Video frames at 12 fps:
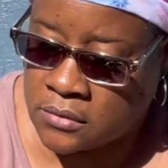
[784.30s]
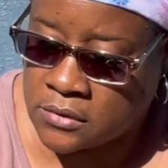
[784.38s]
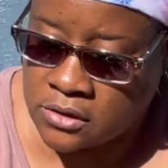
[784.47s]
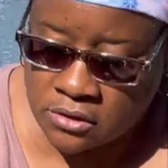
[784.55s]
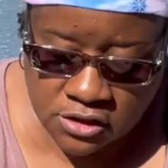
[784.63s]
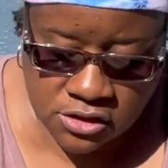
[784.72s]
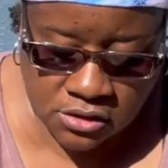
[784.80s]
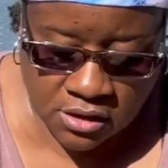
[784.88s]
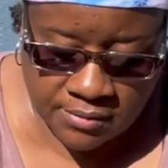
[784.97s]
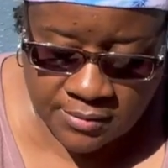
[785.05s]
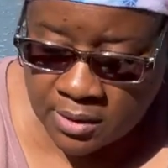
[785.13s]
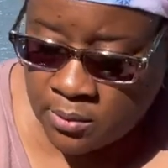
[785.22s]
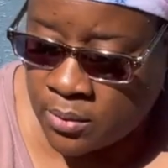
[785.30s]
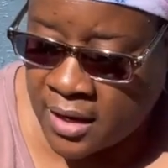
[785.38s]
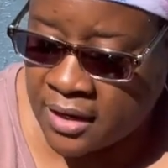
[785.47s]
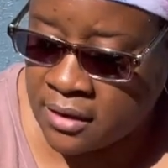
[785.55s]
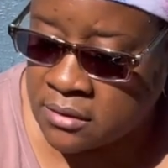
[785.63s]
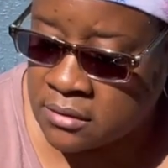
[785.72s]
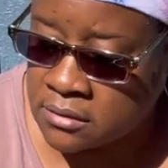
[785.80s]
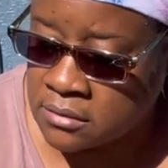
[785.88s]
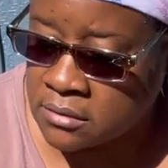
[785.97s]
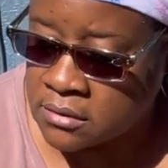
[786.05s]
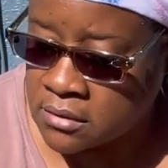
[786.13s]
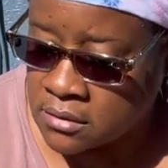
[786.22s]
So they should come up white.
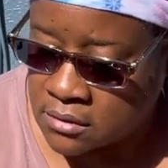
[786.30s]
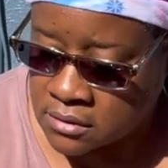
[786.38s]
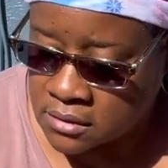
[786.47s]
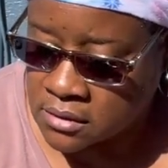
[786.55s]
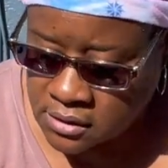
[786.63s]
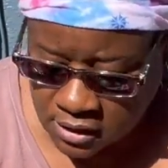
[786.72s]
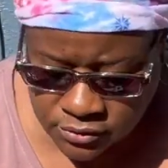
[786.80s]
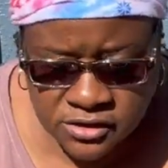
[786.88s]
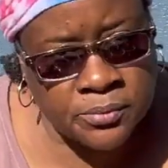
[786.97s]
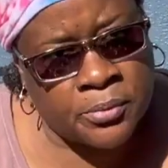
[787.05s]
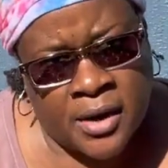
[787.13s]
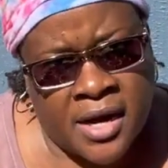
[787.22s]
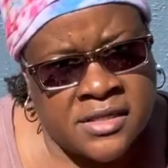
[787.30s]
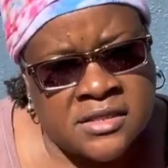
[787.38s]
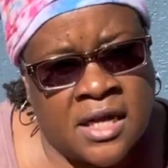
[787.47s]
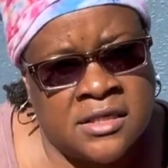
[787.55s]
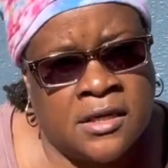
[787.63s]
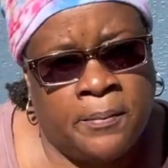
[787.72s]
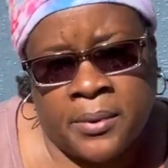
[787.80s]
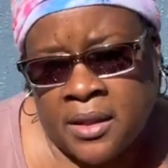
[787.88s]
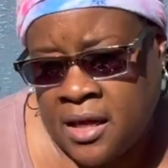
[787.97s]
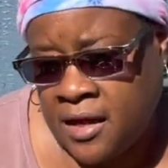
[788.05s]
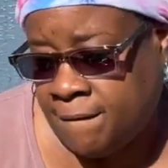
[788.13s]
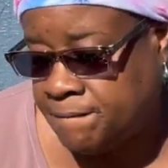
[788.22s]
And I was surprised. I did
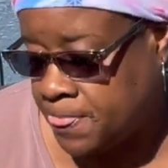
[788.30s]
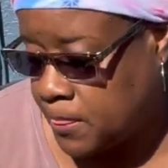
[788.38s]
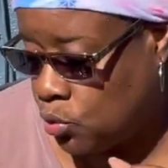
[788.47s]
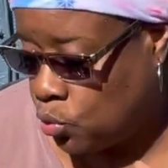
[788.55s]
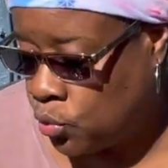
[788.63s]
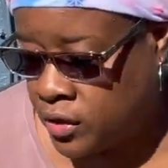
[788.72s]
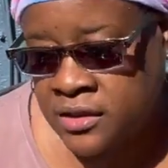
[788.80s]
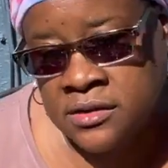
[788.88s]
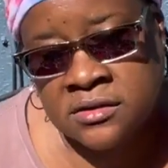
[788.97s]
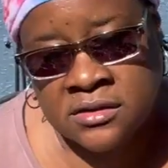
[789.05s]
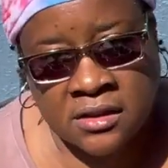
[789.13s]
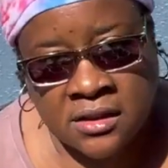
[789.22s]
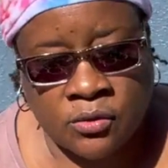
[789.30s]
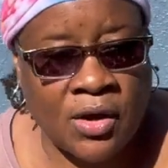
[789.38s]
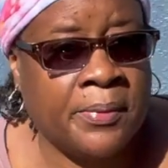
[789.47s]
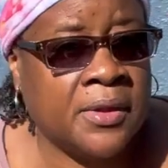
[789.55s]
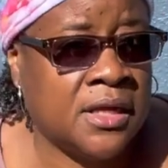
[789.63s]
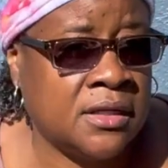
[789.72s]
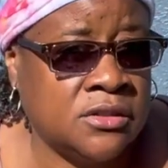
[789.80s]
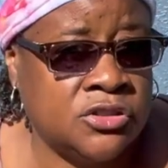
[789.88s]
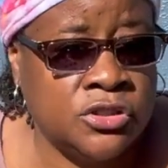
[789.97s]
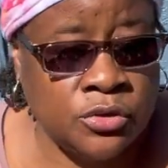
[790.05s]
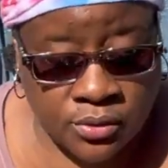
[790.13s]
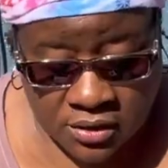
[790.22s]
plant I planted
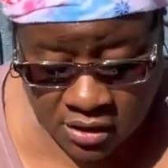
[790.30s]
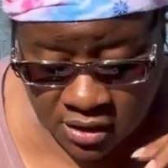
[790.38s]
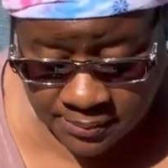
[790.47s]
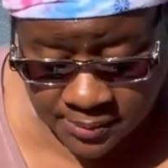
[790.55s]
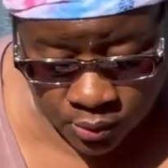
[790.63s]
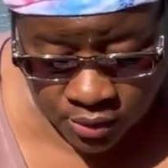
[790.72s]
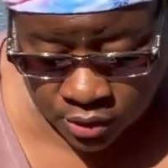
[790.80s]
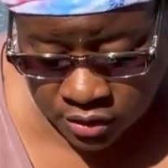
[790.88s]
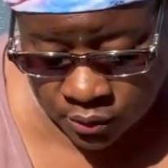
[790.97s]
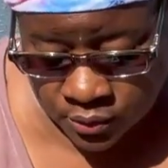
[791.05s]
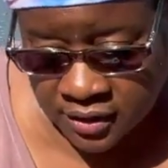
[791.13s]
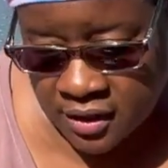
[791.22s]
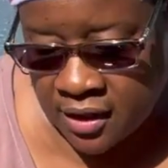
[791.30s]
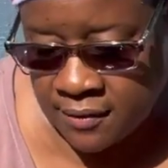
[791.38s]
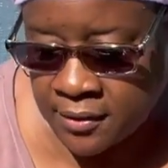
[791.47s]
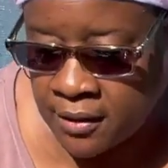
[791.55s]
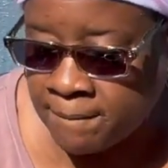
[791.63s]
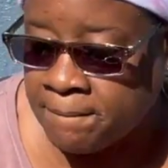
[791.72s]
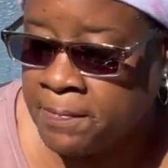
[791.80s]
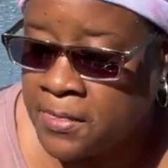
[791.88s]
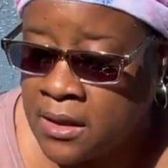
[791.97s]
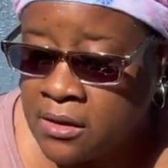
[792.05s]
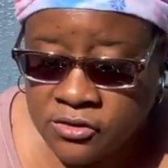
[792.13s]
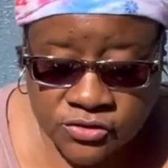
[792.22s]
2 in a cup, and only 1 came up.
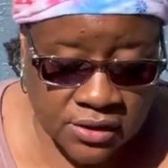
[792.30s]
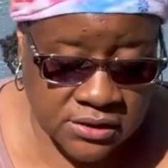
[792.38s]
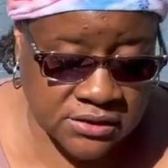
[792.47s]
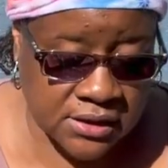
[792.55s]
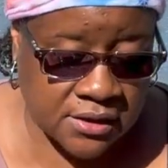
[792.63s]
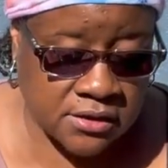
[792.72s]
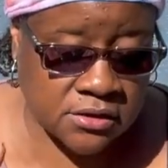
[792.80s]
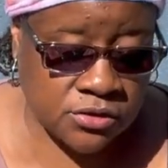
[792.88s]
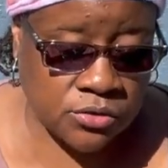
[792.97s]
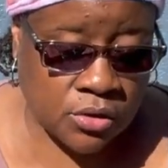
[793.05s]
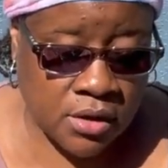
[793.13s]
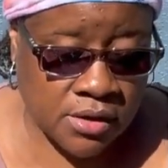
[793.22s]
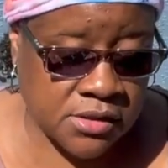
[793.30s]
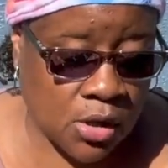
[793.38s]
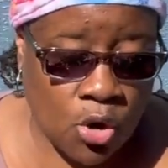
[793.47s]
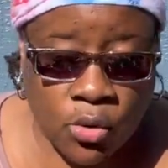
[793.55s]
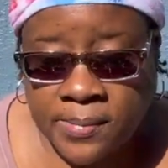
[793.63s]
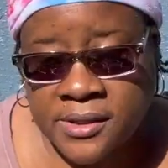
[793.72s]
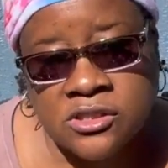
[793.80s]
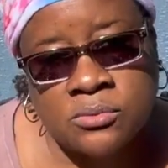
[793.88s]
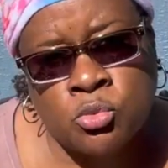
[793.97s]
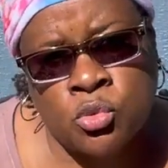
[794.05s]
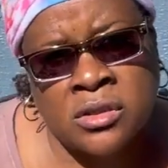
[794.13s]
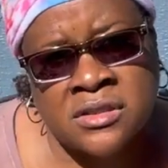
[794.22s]
So I decided to do a whole bunch
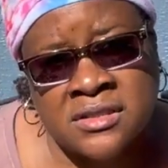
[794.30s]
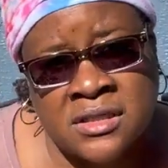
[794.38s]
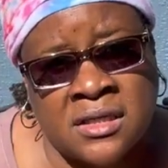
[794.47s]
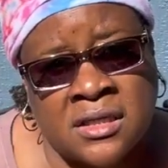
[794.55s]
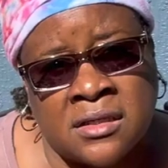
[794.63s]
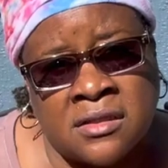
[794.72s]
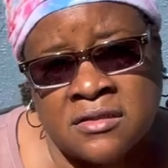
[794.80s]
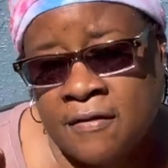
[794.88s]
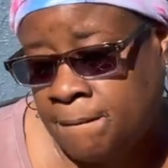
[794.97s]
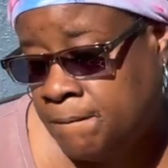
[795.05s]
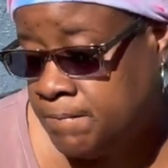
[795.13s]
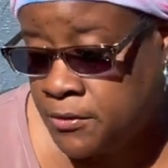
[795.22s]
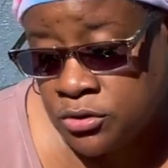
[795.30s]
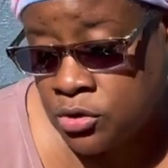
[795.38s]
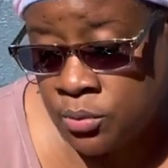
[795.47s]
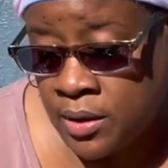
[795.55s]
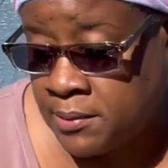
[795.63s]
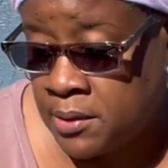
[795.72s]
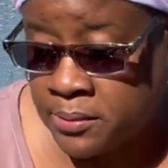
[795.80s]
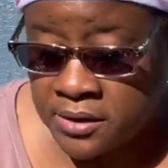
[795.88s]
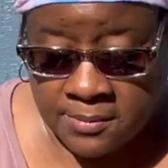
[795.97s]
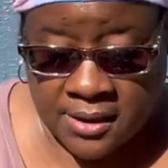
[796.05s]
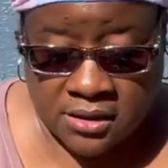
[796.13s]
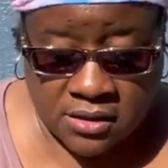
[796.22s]
more zinnias. Don't know where I'm gonna put
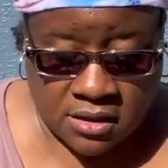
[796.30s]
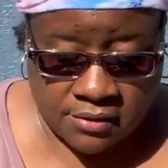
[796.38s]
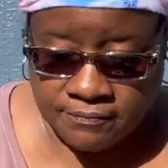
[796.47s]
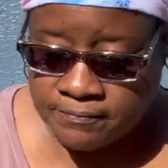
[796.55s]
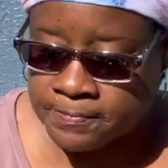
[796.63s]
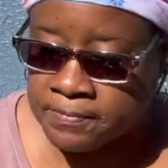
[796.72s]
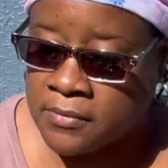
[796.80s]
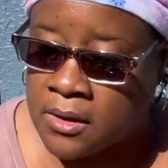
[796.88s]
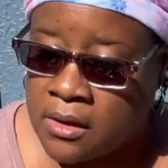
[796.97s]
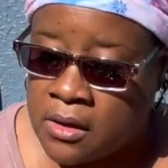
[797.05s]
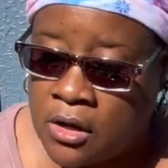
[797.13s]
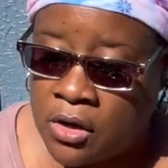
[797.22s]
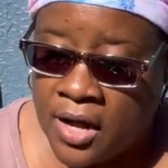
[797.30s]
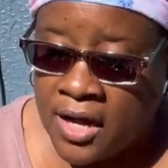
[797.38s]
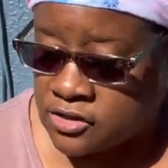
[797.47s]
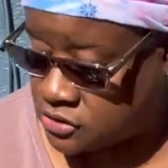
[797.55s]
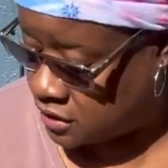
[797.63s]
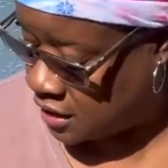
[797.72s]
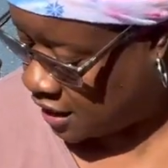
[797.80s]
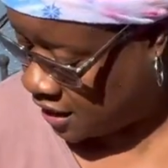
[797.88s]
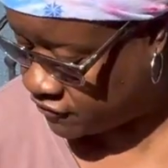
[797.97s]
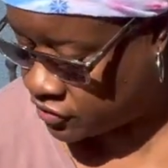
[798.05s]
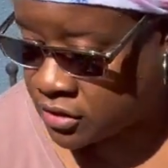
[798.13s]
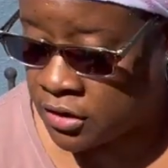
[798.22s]
them at yet. Oh, actually I
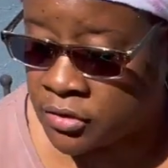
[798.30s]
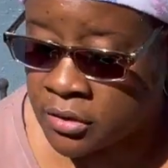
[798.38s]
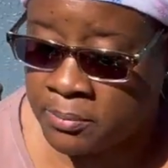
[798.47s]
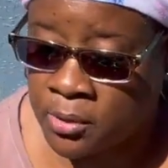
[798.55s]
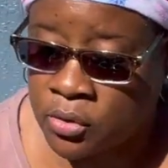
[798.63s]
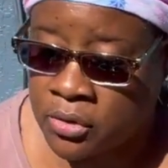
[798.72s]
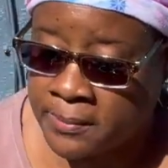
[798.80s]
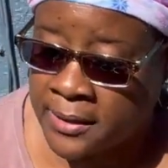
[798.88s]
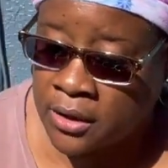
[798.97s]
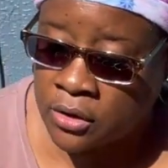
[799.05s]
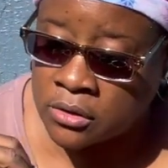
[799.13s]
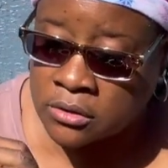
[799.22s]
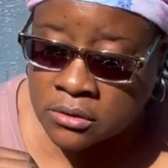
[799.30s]
have another polar bear.